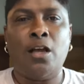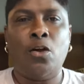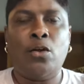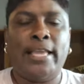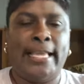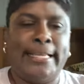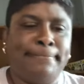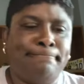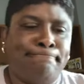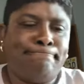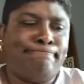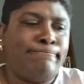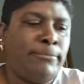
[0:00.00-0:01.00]
Okay,
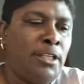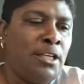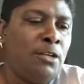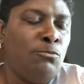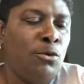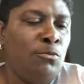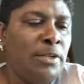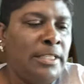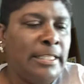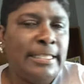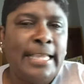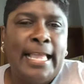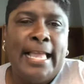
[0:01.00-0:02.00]
when we
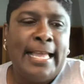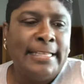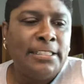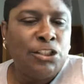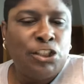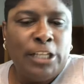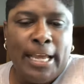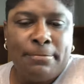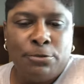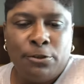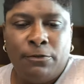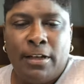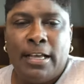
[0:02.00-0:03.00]
look at
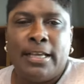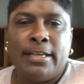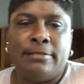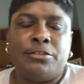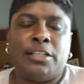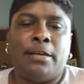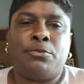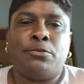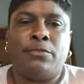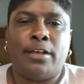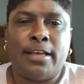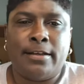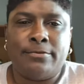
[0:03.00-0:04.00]
chapter 5
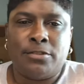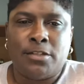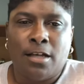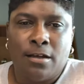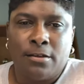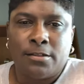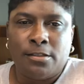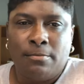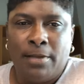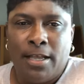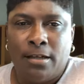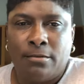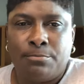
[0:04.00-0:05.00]
talks
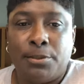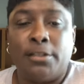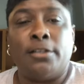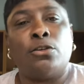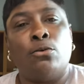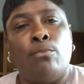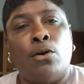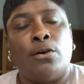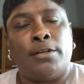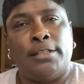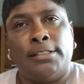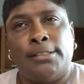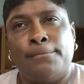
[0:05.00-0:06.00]
about political
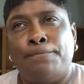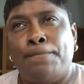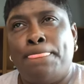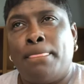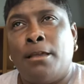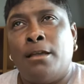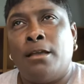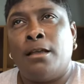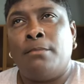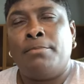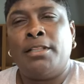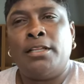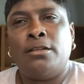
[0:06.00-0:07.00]
parties.
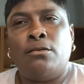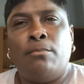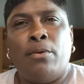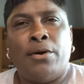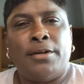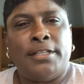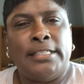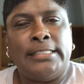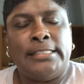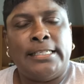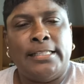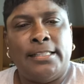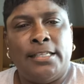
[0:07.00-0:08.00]
Political
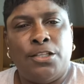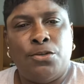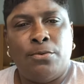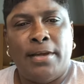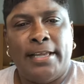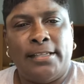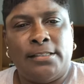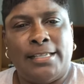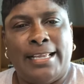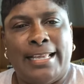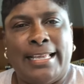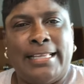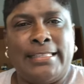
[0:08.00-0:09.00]
parties in the US
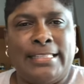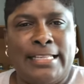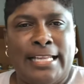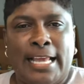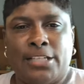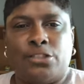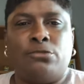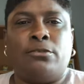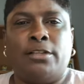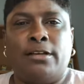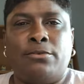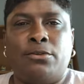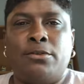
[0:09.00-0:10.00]
at the national
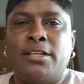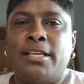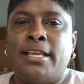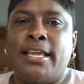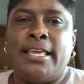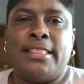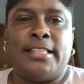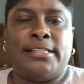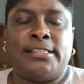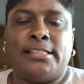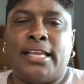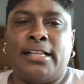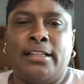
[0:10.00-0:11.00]
level and the
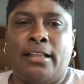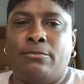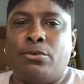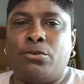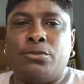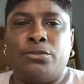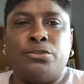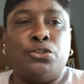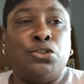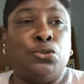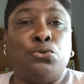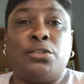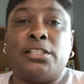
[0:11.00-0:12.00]
state level
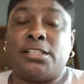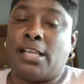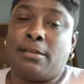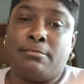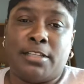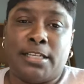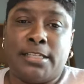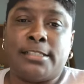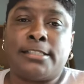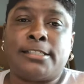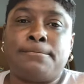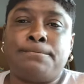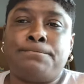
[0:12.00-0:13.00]
do the same
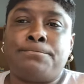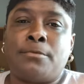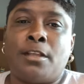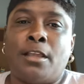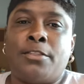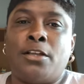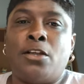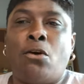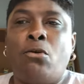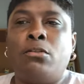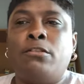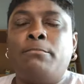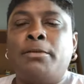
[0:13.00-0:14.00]
things. The
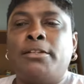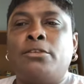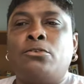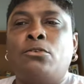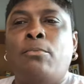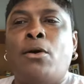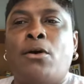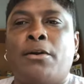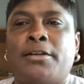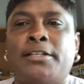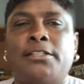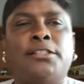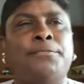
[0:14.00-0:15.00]
goal of political
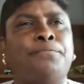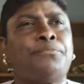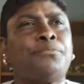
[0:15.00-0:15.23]
parties